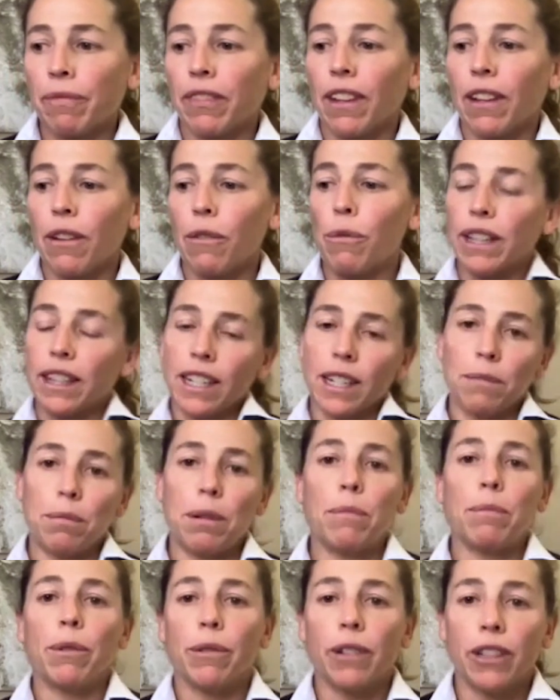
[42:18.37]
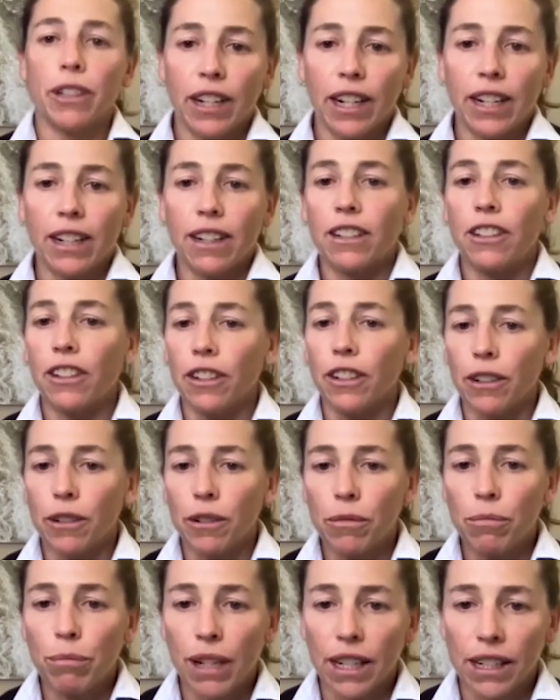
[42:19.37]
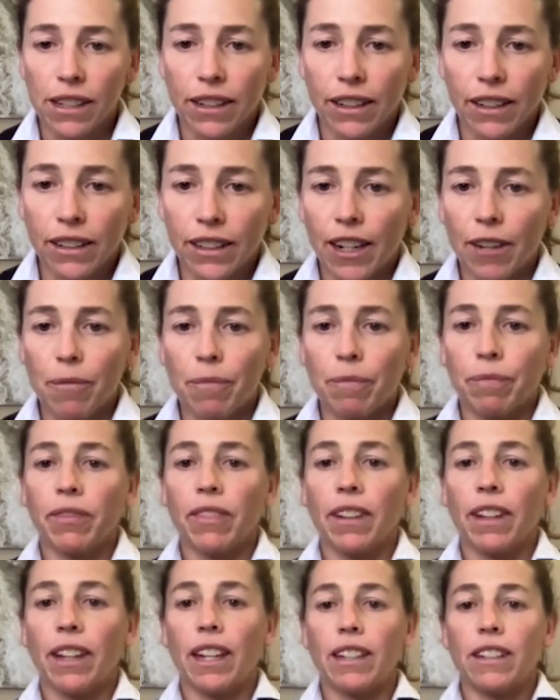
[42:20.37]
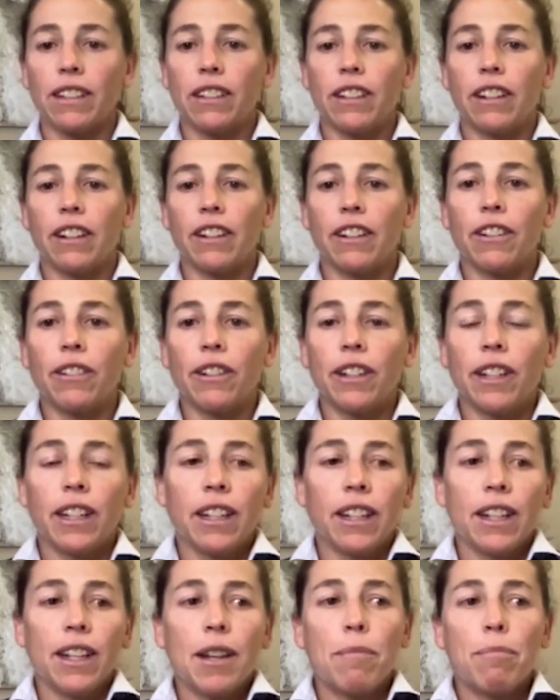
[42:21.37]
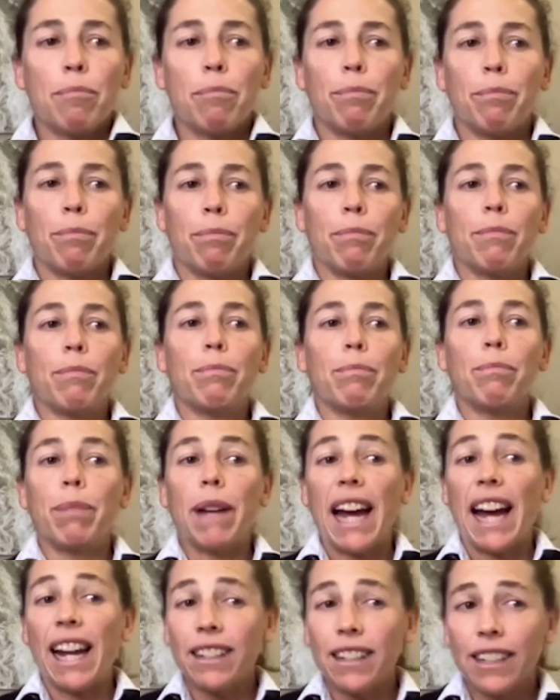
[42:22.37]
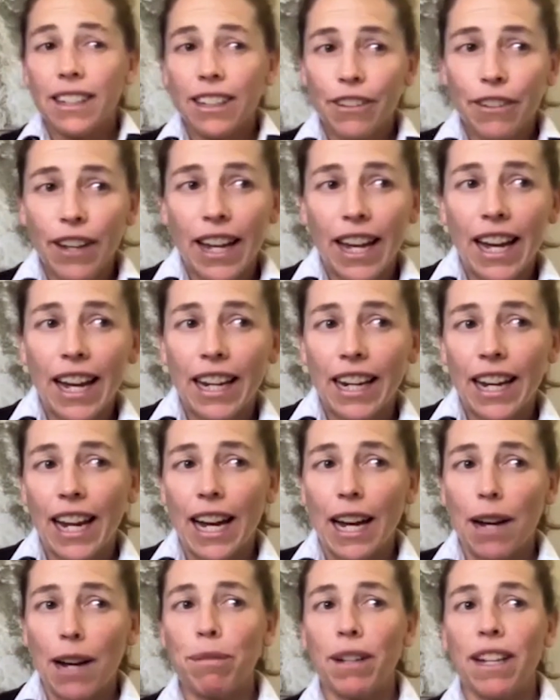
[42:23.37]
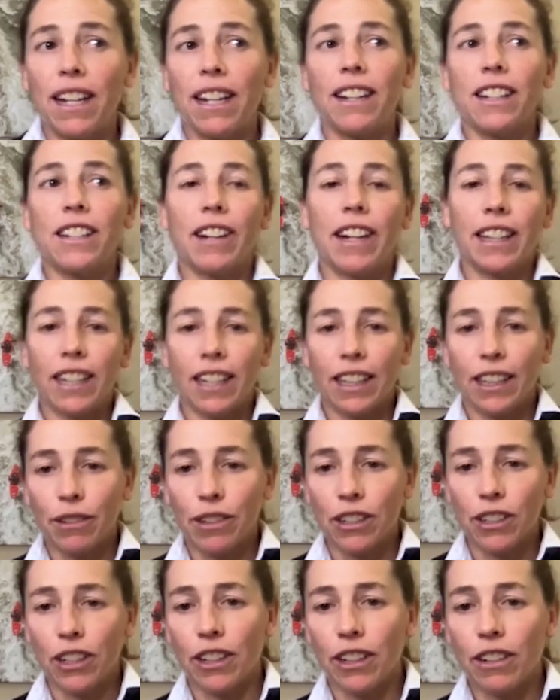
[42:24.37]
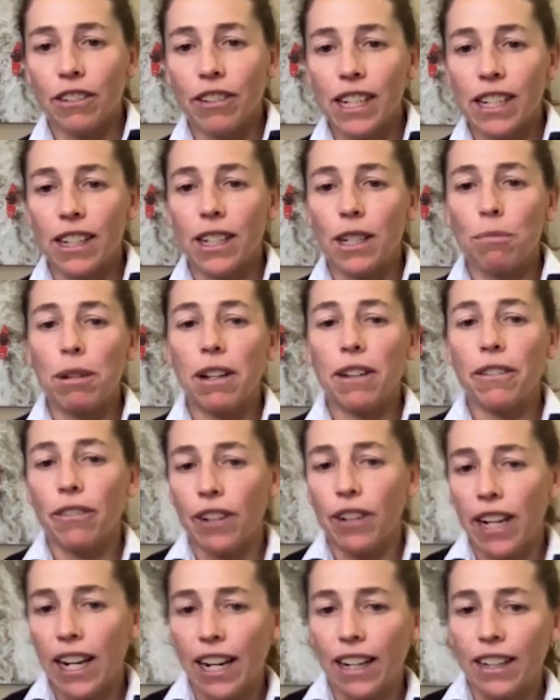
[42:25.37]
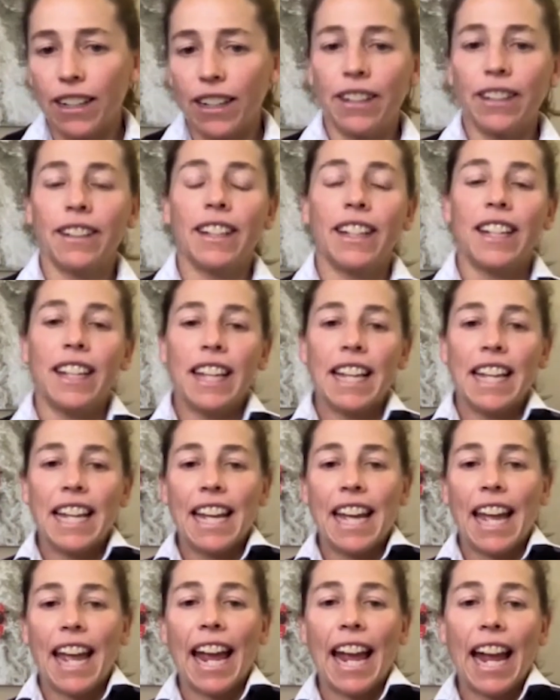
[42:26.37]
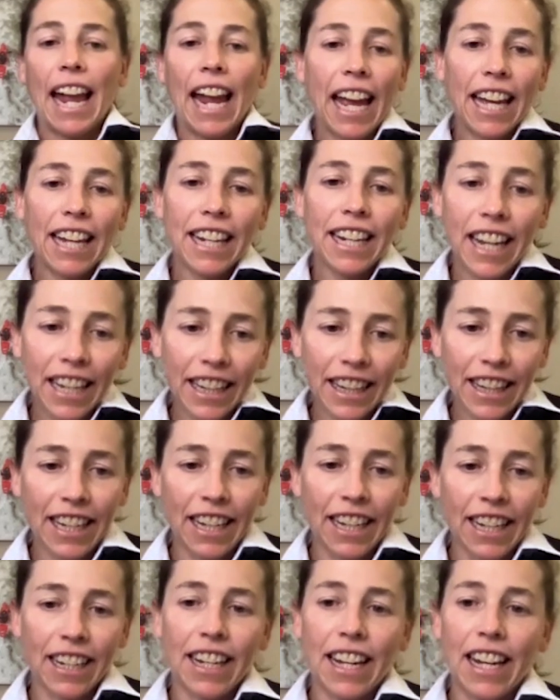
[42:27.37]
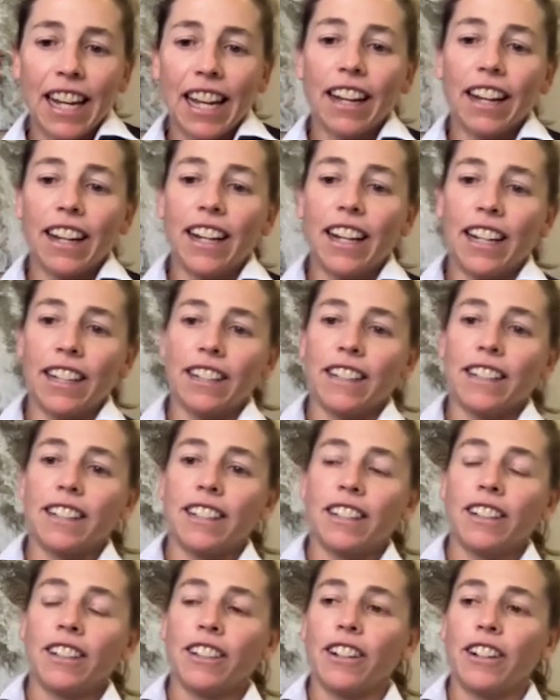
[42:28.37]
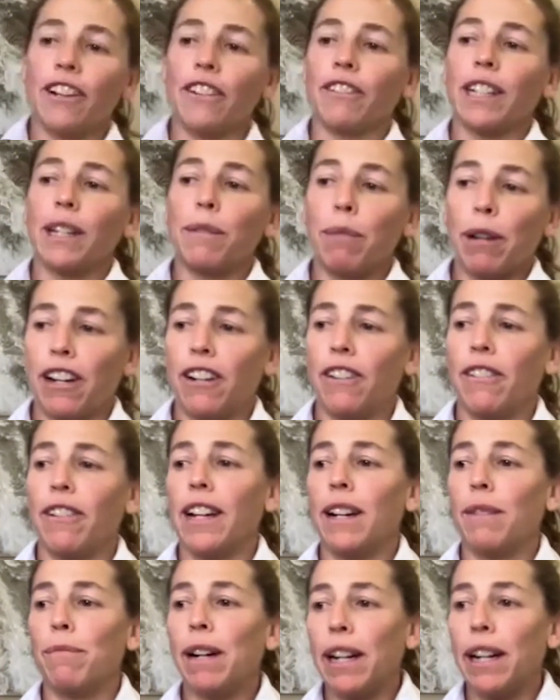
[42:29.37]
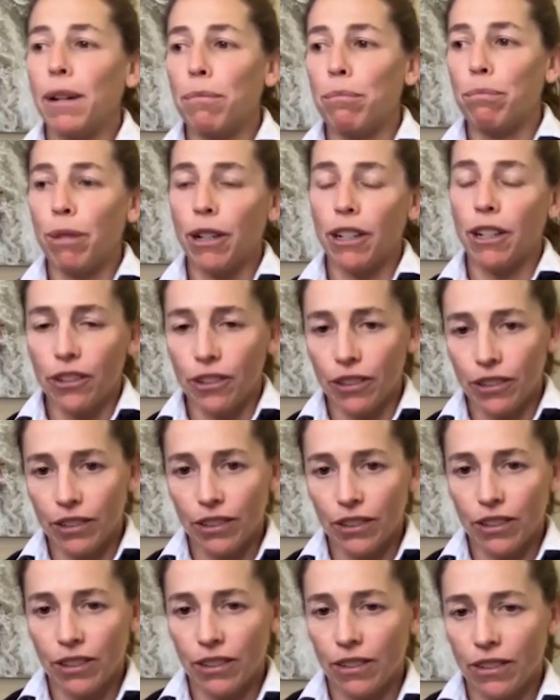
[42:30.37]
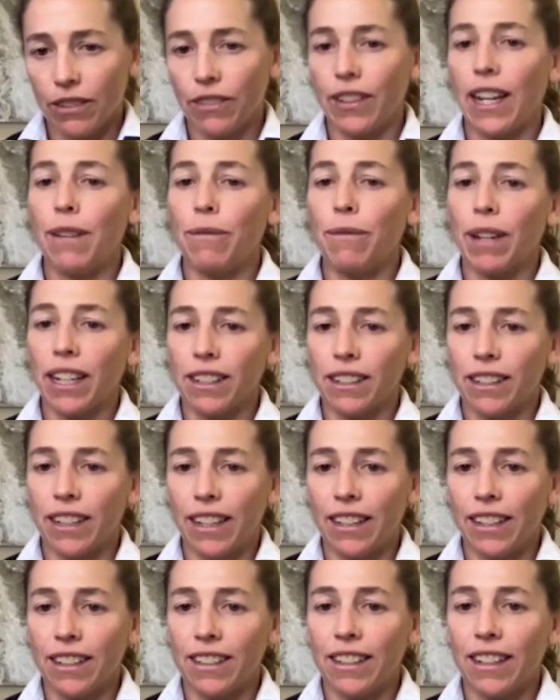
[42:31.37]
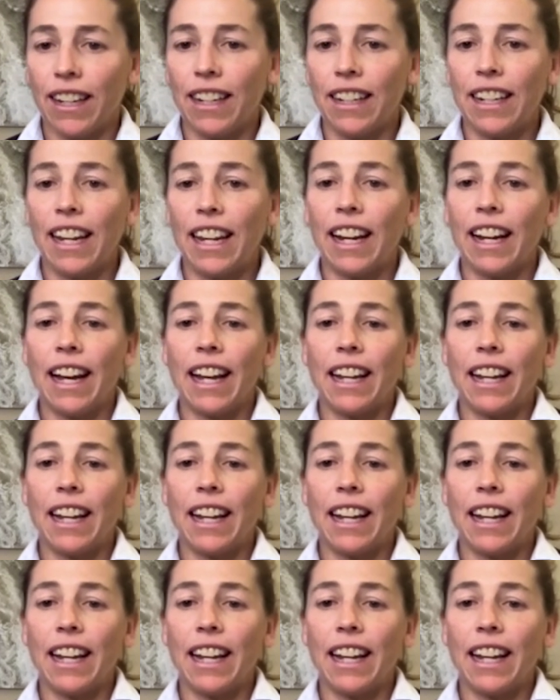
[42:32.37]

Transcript: what these people were trying to do, basically. And so bad stuff had happened. So I think there was good reason to be afraid. And I think I got overly paranoid about it both, if that makes sense. And yeah,